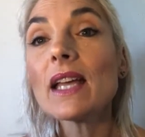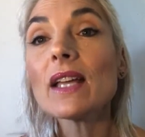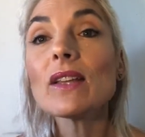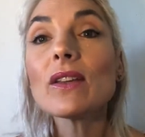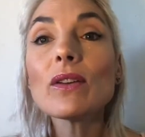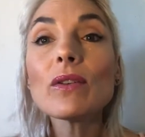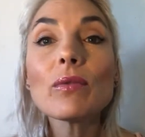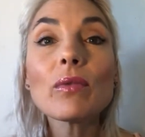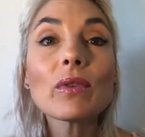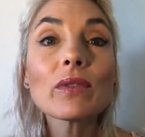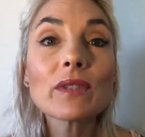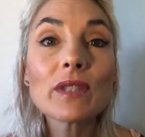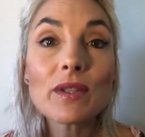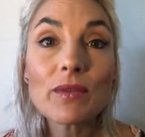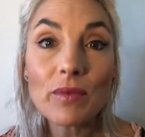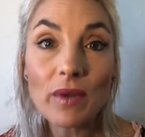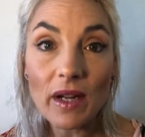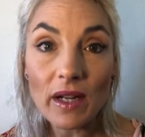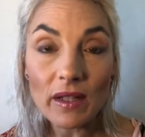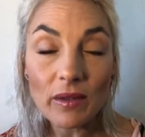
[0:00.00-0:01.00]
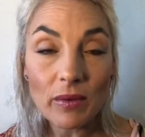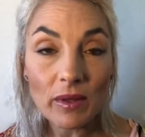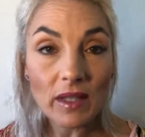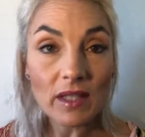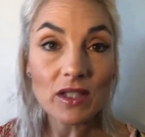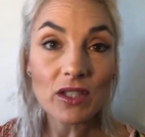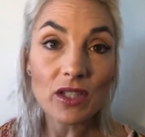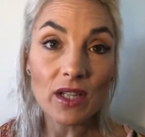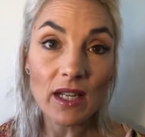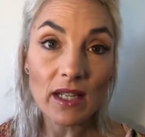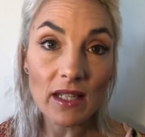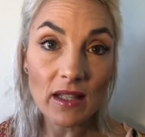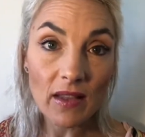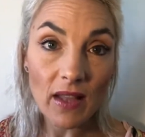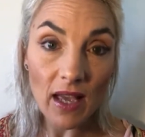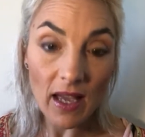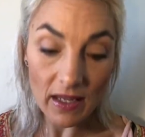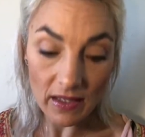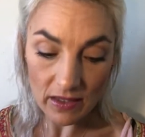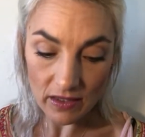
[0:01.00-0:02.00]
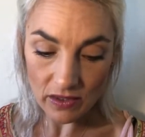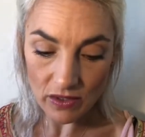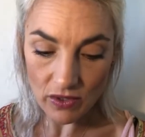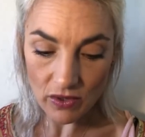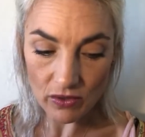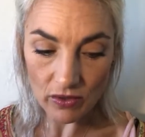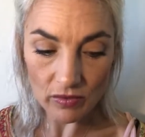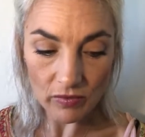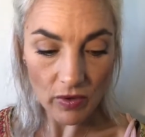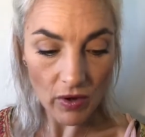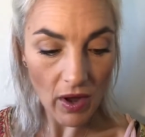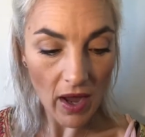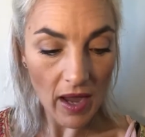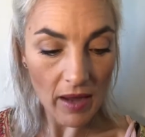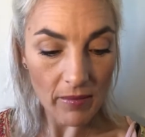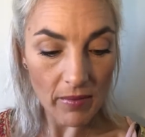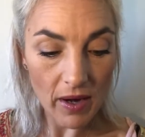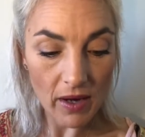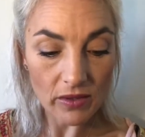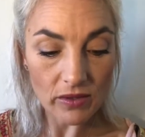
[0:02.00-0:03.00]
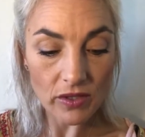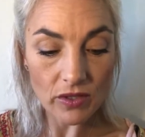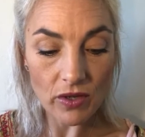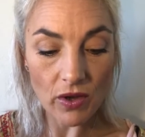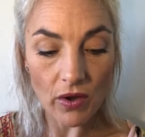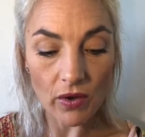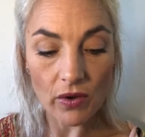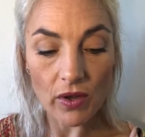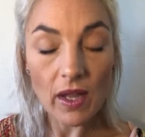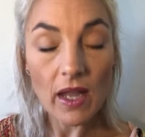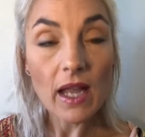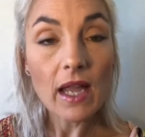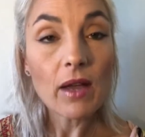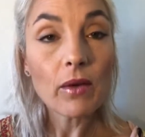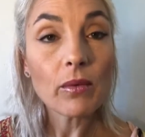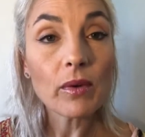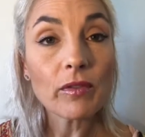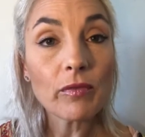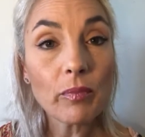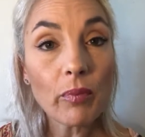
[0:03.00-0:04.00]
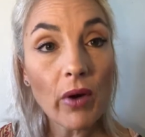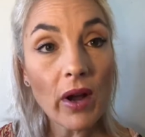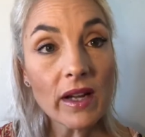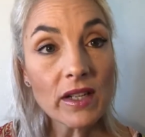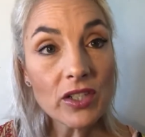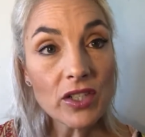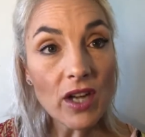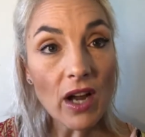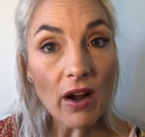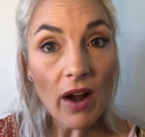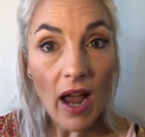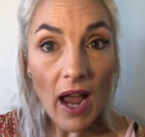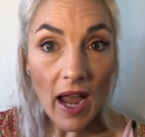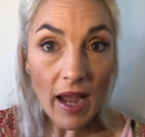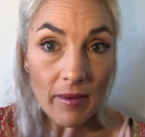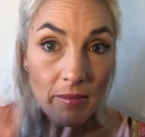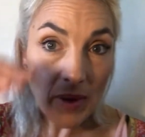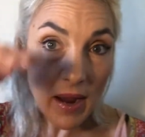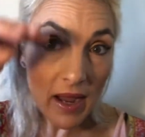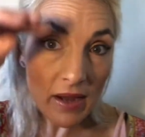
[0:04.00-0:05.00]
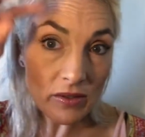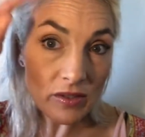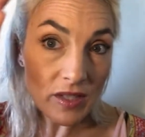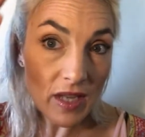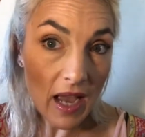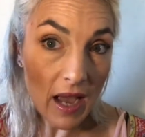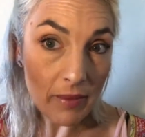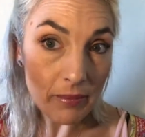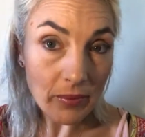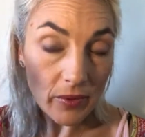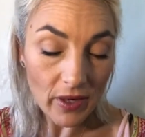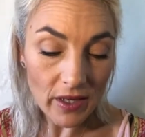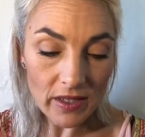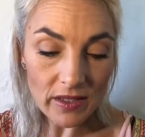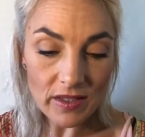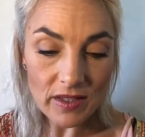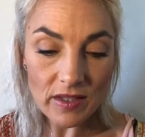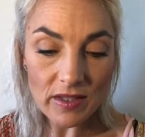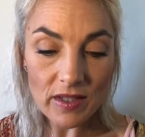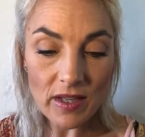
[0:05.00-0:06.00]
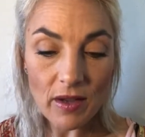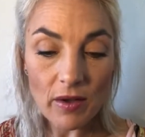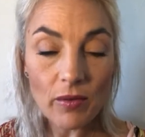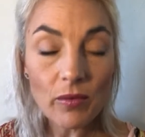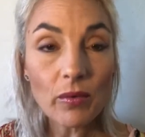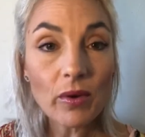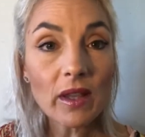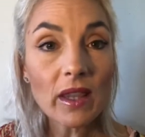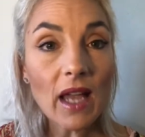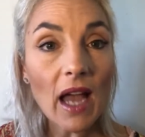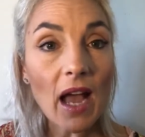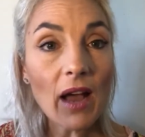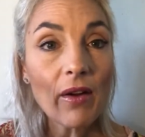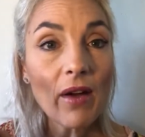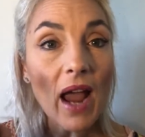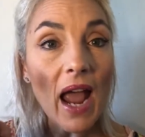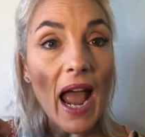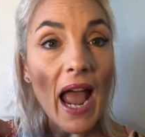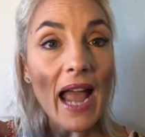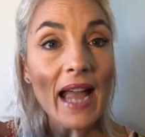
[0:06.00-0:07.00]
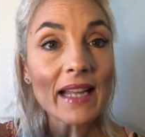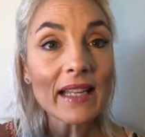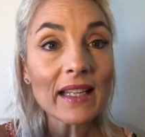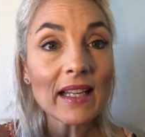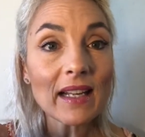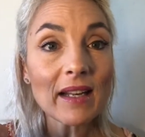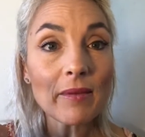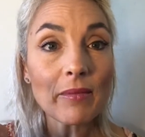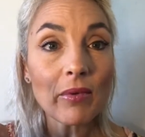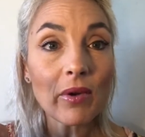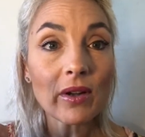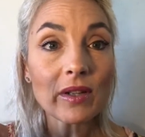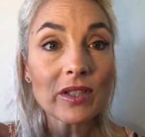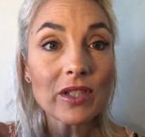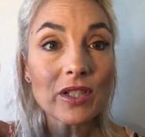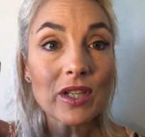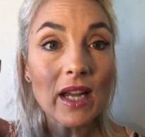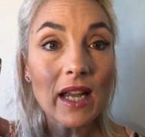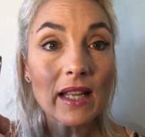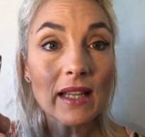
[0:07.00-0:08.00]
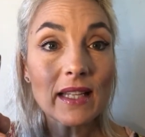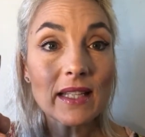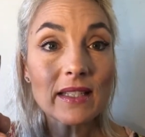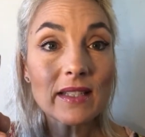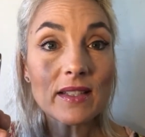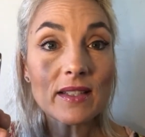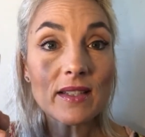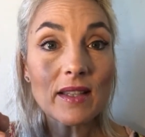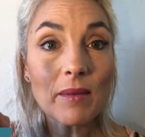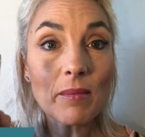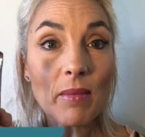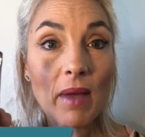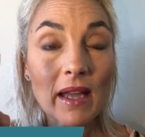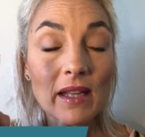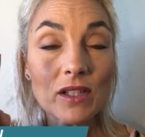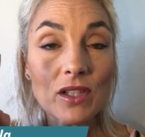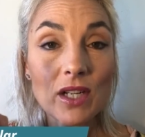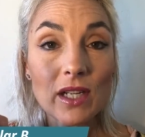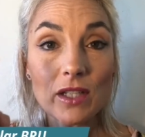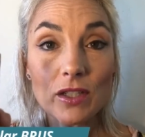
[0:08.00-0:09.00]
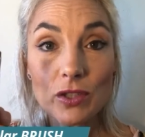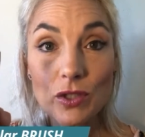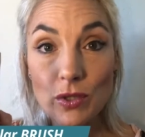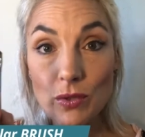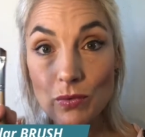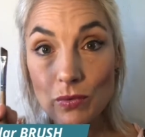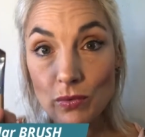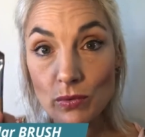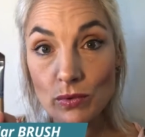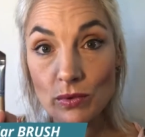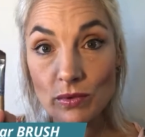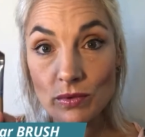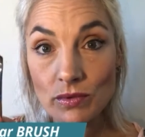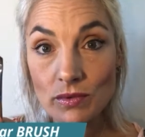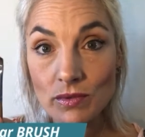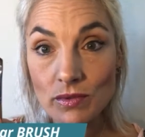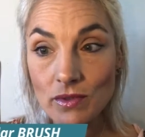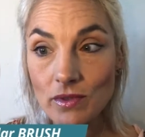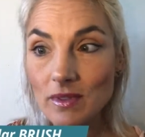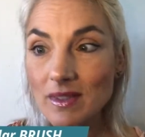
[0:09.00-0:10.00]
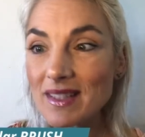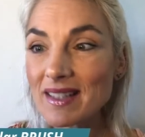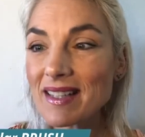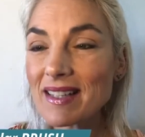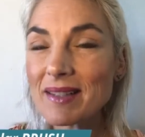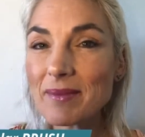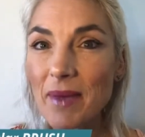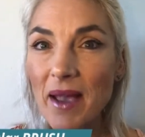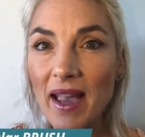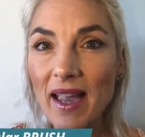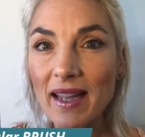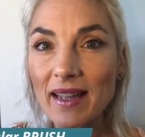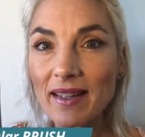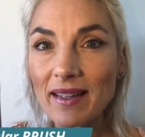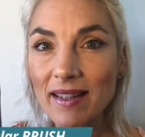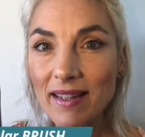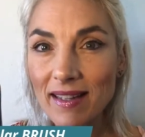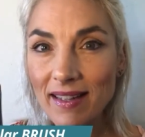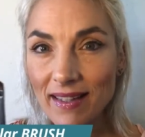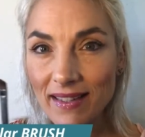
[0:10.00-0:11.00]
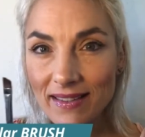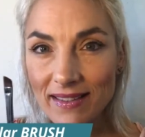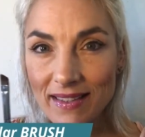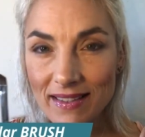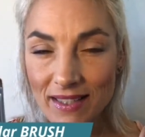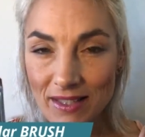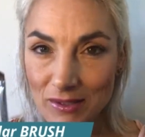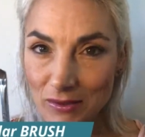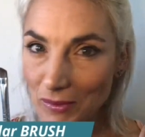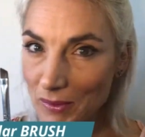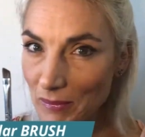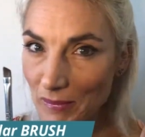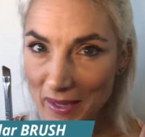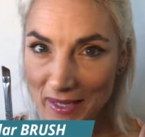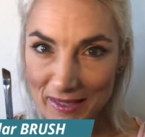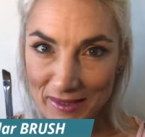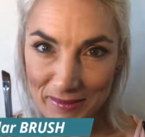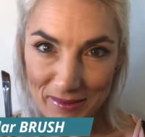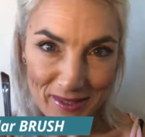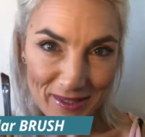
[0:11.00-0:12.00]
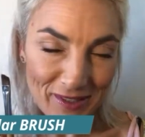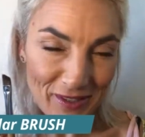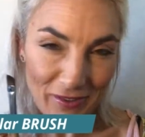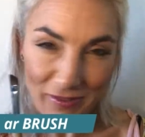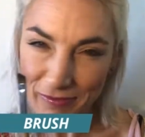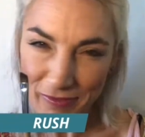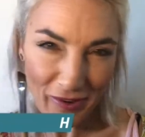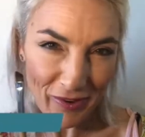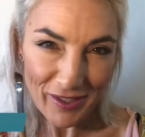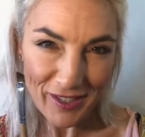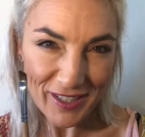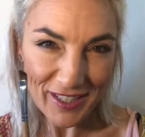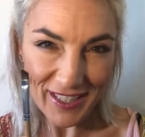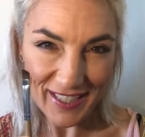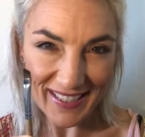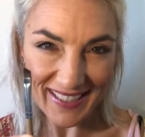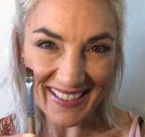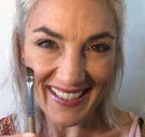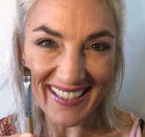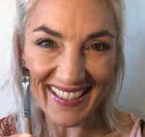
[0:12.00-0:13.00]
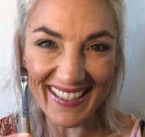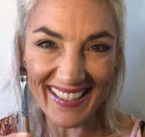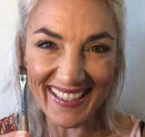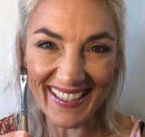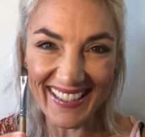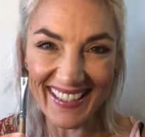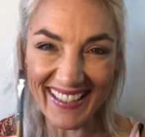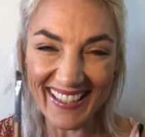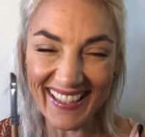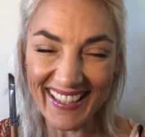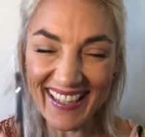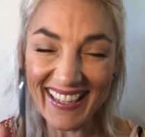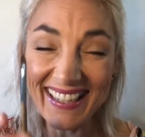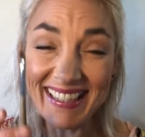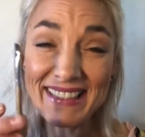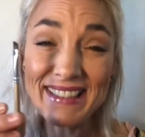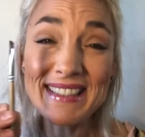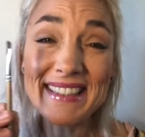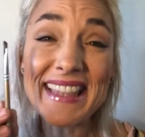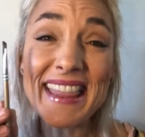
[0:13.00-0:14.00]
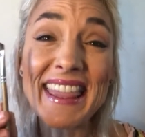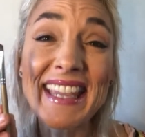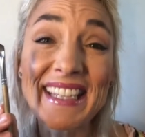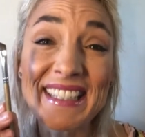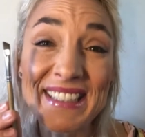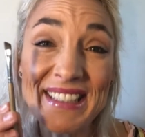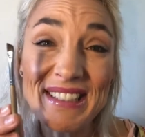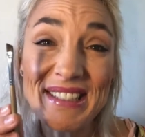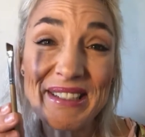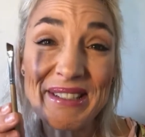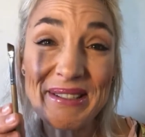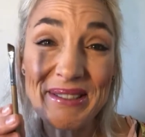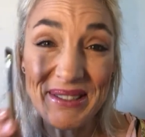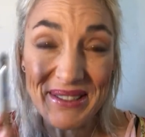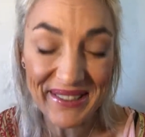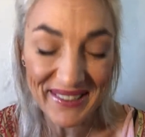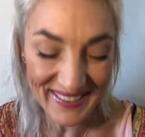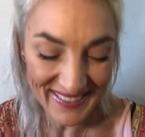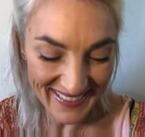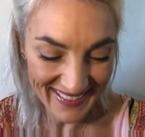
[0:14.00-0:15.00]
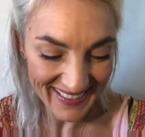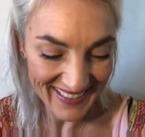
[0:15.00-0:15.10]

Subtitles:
You want to work with the shade in the undertone of your eyebrow. So we've brushed our eyebrows upwards with our angular brush, and this is the magic tool. This is what makes me so very good. This tool.